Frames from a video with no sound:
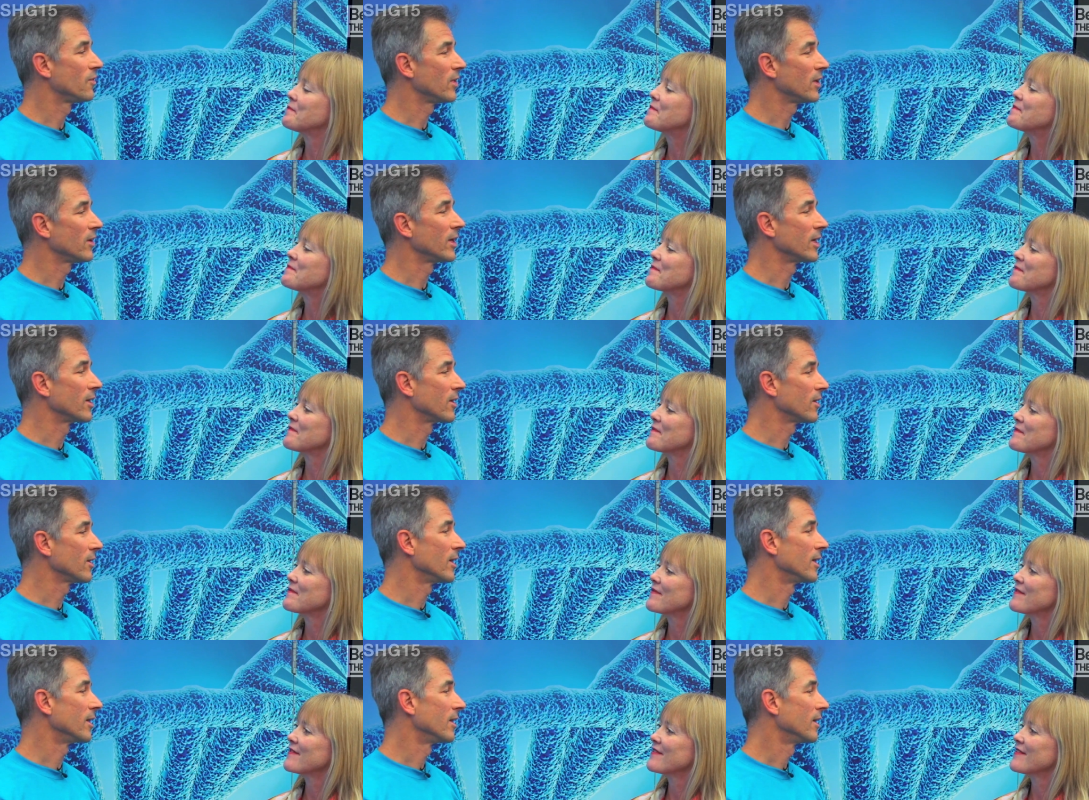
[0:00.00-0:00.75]
Speaker 1: Very
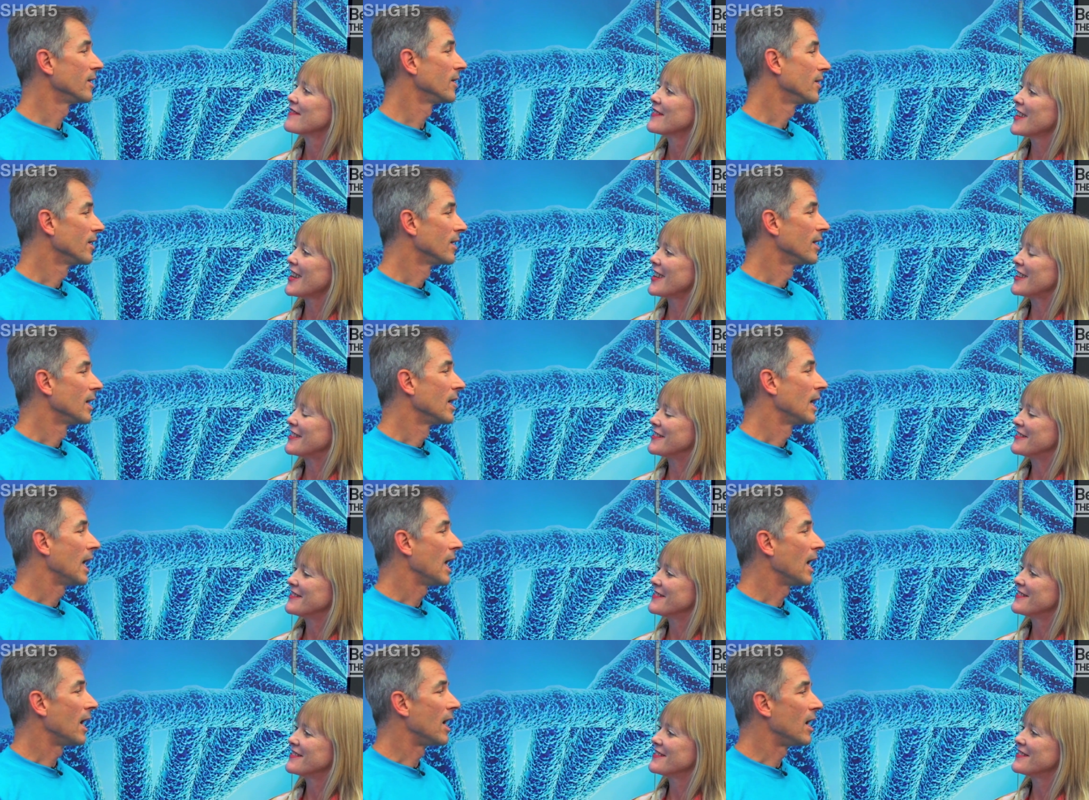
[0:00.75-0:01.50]
good. Yeah.
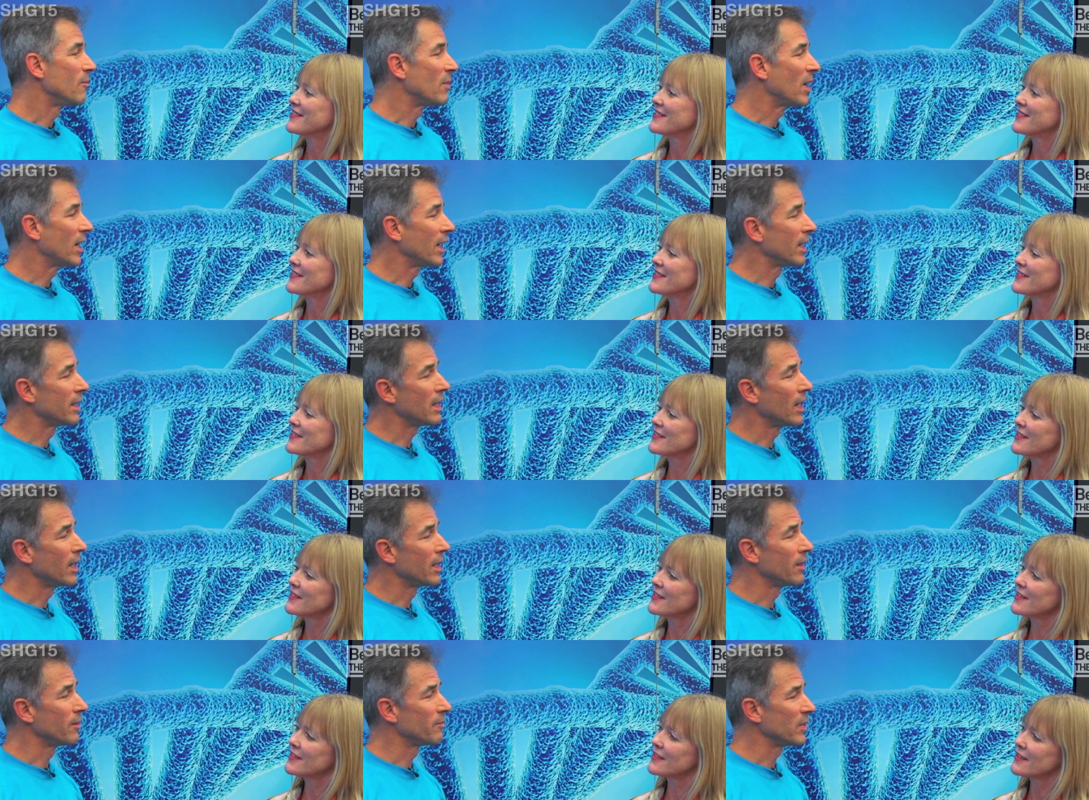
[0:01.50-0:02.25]
Um, I,
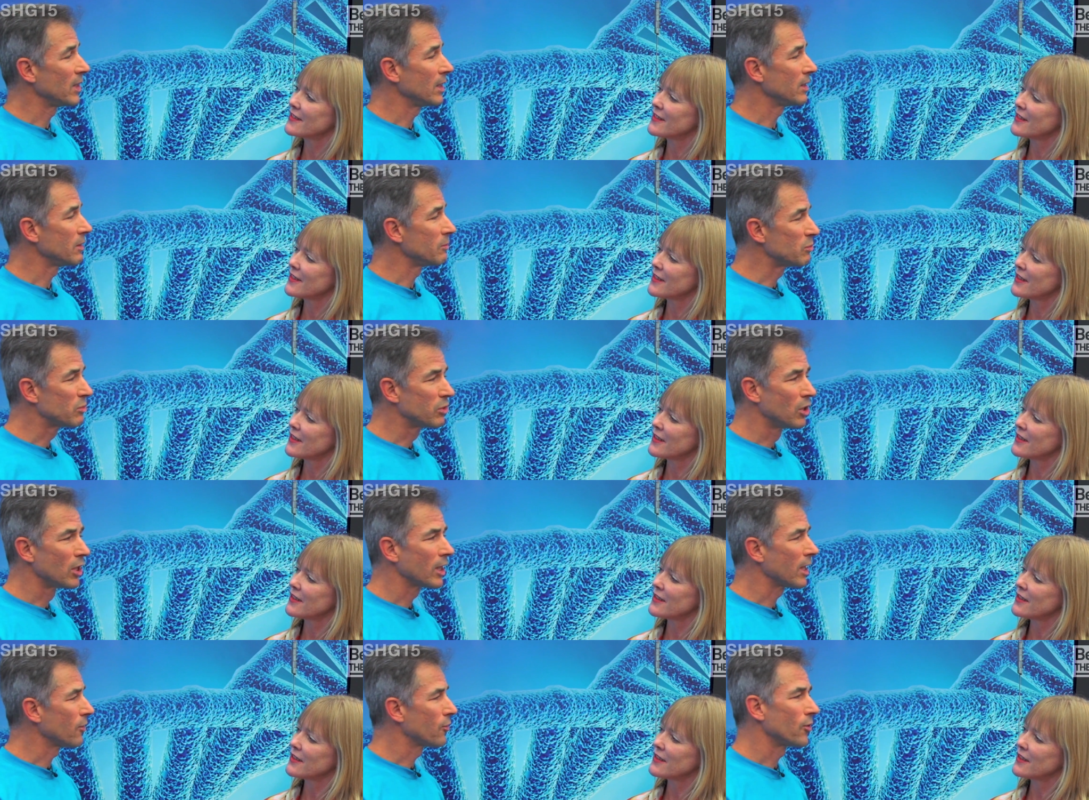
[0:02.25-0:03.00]
I, am
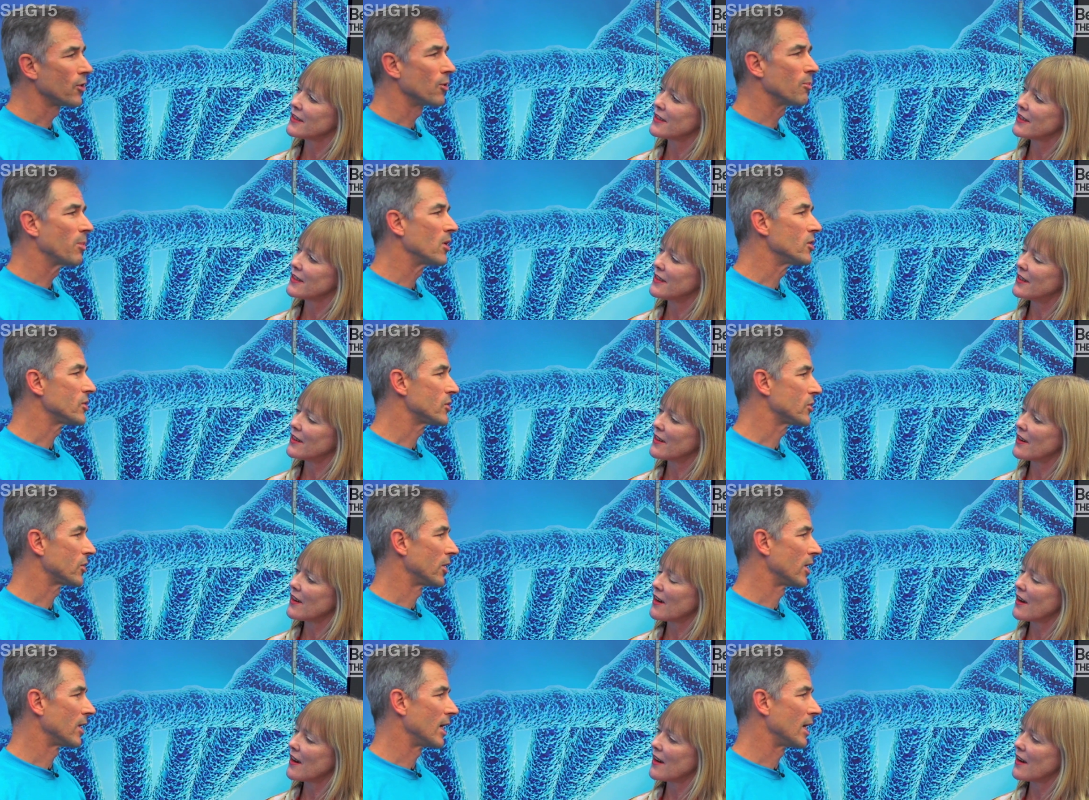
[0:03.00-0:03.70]
looking through your poster.